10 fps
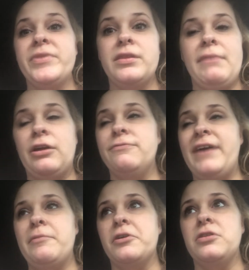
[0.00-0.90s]

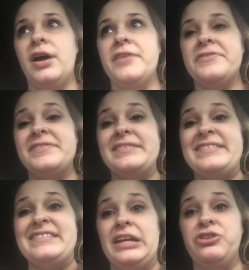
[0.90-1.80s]
microfiber cloths
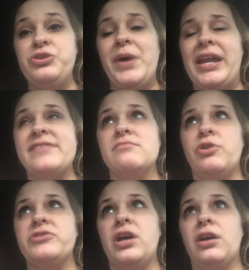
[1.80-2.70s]
stick to it, and it's the
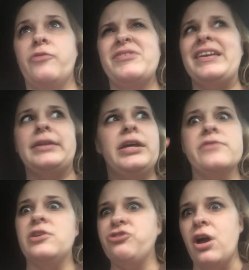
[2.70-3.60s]
most uncomfortable. It's like
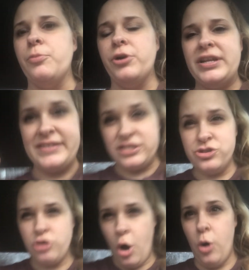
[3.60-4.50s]
nails on a chalkboard. It's
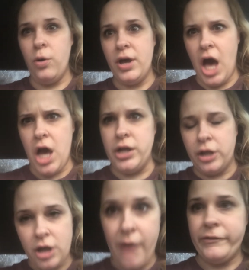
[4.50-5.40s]
so
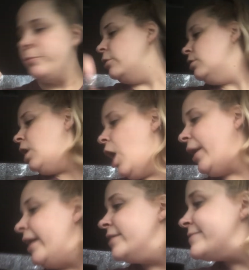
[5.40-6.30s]
uncomfortable.
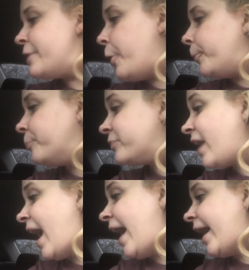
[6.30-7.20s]
Alright, so
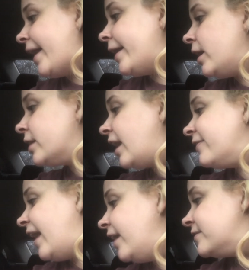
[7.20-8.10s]
I got
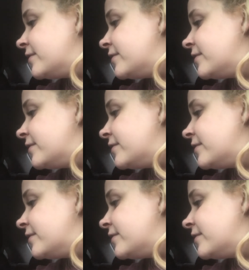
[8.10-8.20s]
that.